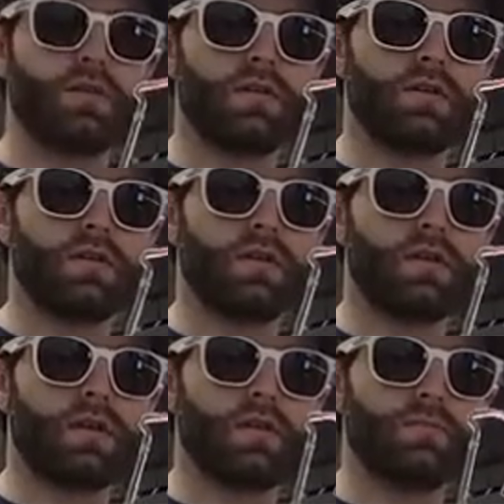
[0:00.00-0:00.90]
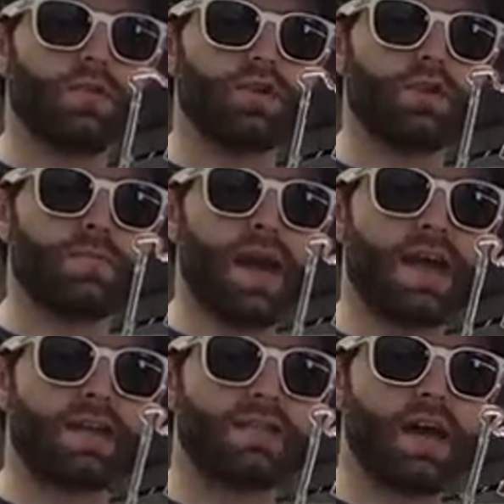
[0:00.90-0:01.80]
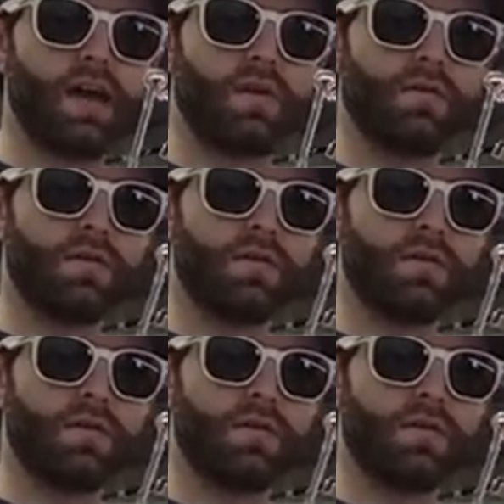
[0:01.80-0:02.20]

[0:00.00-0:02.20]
Stretch it out and